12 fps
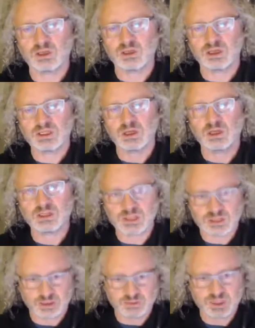These kind of
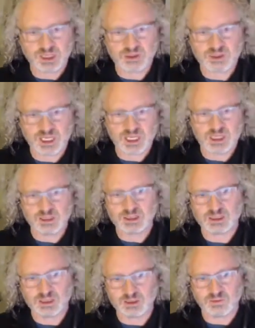systems like you see here,
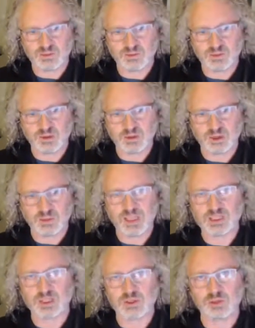this is a
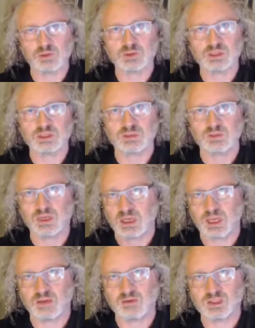basic journal system that
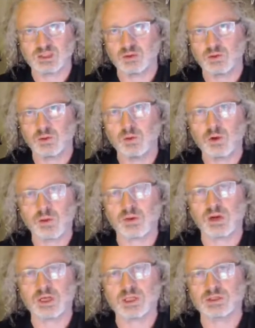covers all
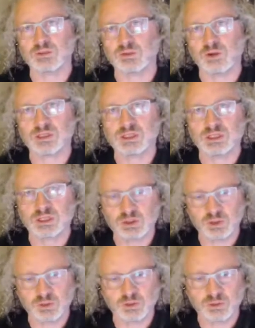operations of processing a
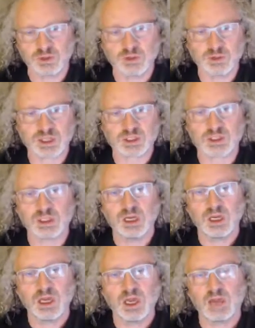journal pretty much
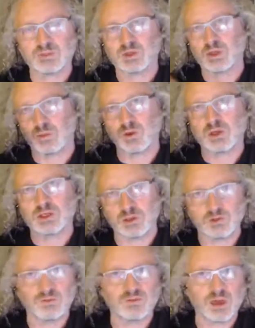up to the point
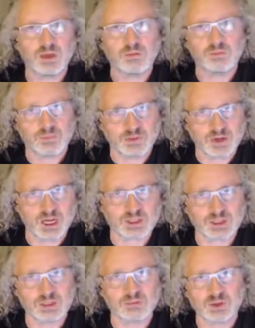of
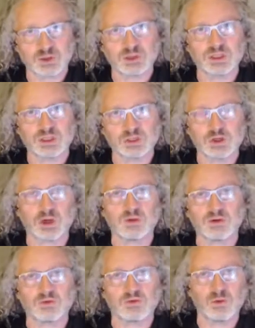producing the
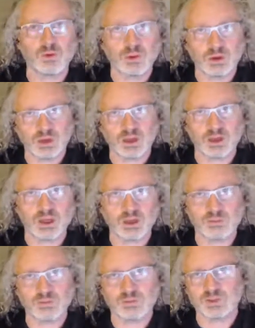document for
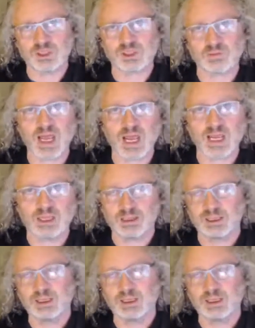display.